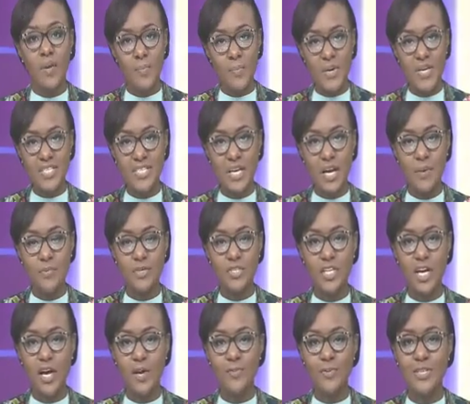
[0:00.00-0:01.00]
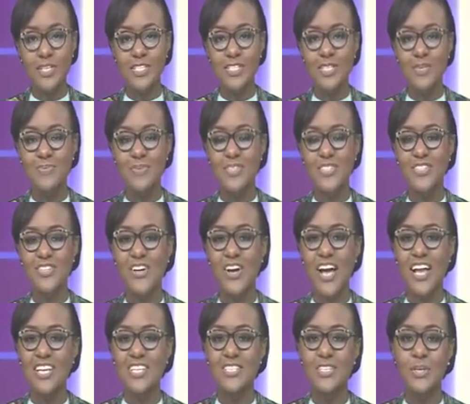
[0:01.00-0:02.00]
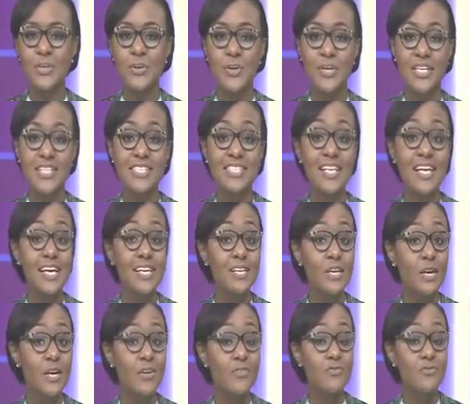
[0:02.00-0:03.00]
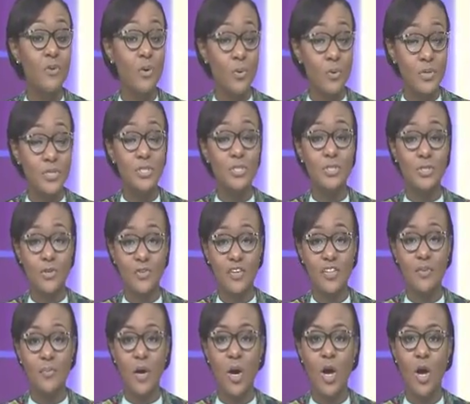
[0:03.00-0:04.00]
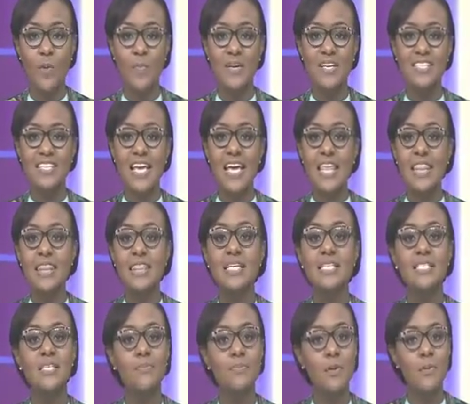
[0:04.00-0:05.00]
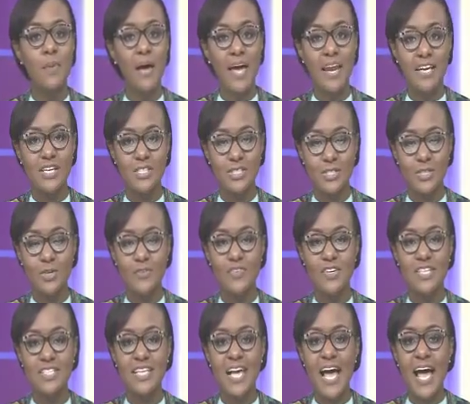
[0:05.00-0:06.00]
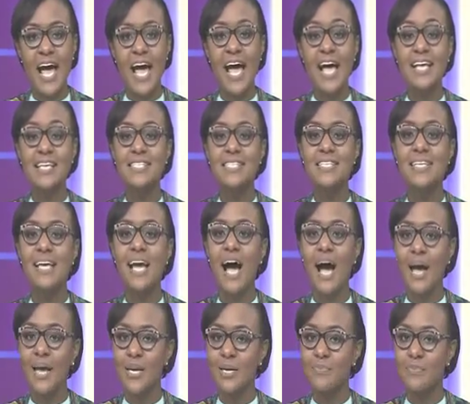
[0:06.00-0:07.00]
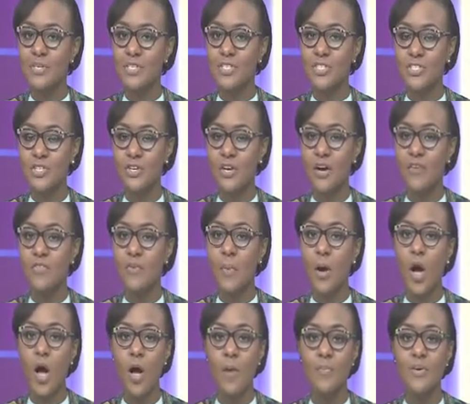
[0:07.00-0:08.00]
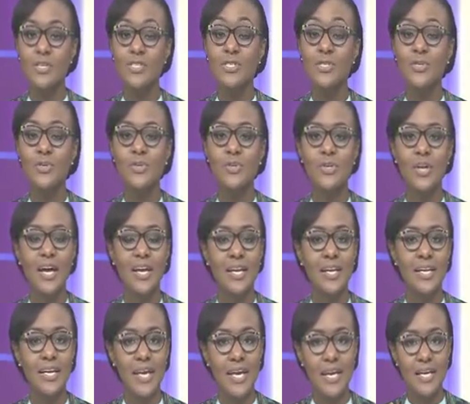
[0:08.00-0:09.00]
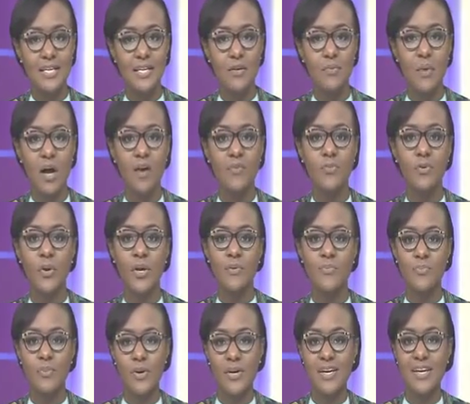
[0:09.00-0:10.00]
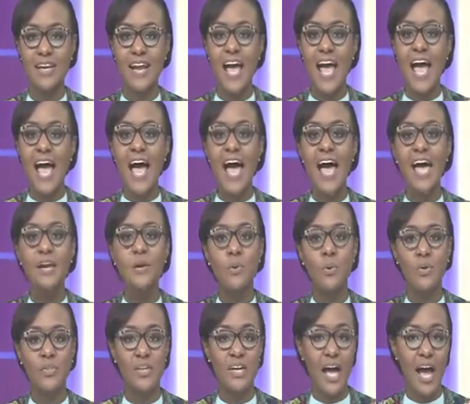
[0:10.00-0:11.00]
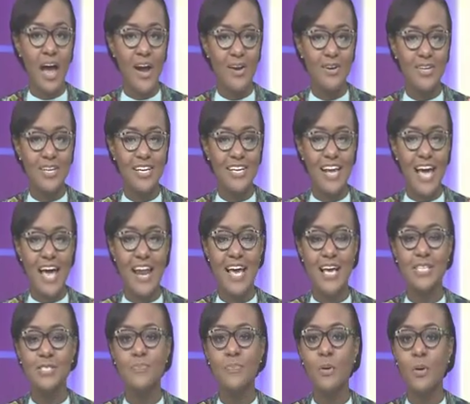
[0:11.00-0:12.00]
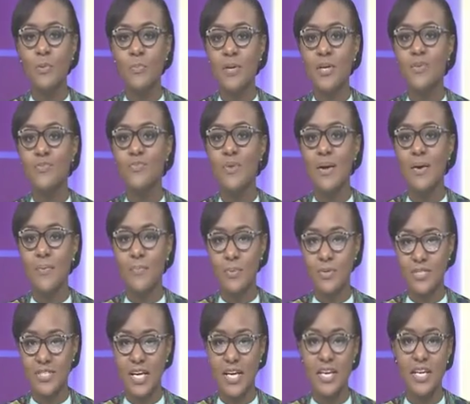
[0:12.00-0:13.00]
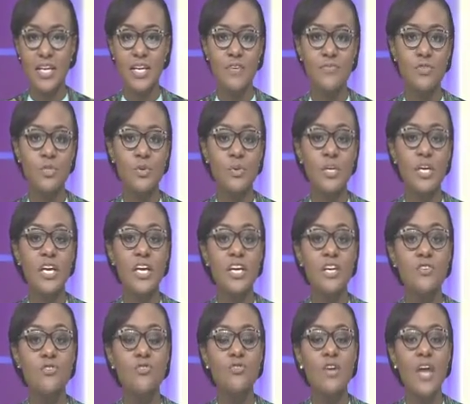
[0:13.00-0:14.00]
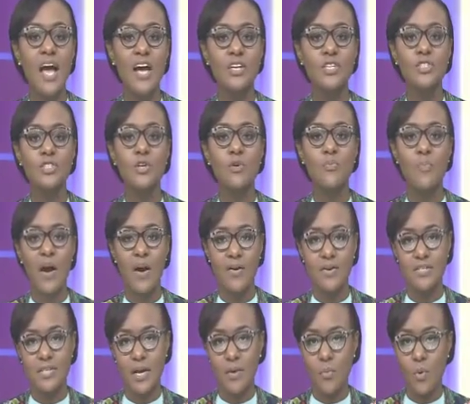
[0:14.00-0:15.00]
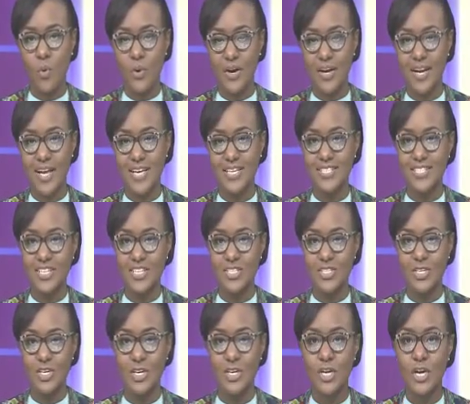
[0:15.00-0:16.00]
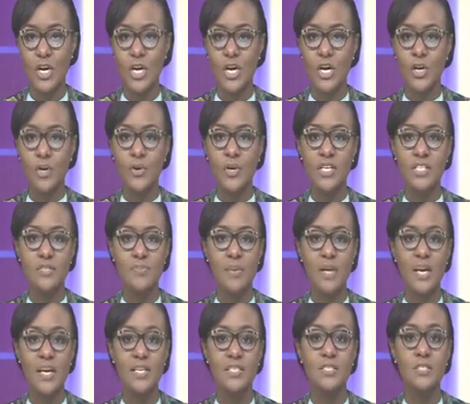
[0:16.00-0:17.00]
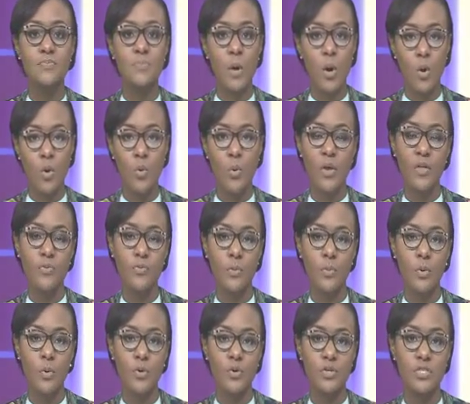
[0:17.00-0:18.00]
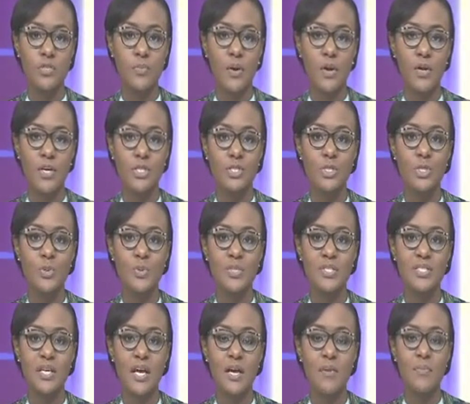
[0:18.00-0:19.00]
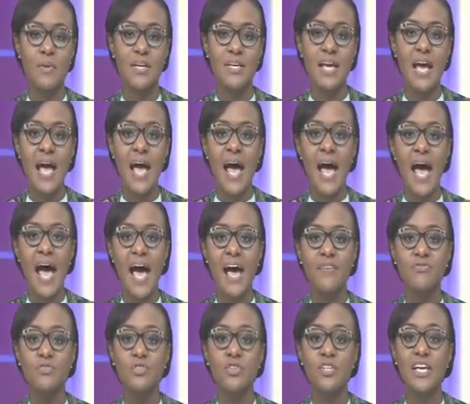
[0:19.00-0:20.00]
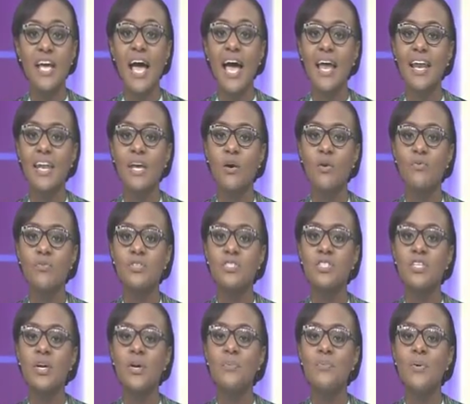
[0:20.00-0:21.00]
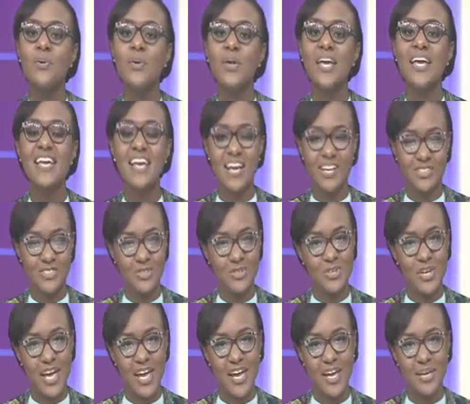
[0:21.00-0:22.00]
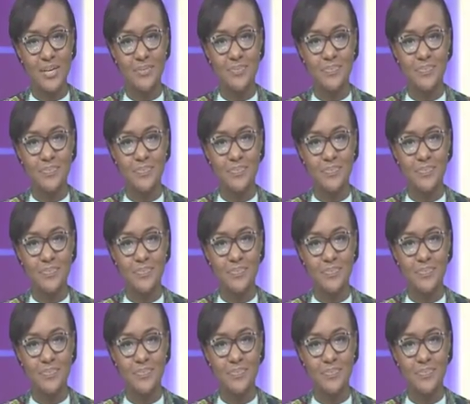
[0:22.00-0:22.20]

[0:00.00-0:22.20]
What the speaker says: Meantime, retired Police Commissioner Allison Greenslade looking forward to serving the Bahamas in the diplomatic service as the High Commissioner of the Bahamas to the United Kingdom of Great Britain and Northern Ireland and as permanent representative to the International Maritime Organization. Greenslade spoke with reporters about his new assignment after the handing over ceremony yesterday.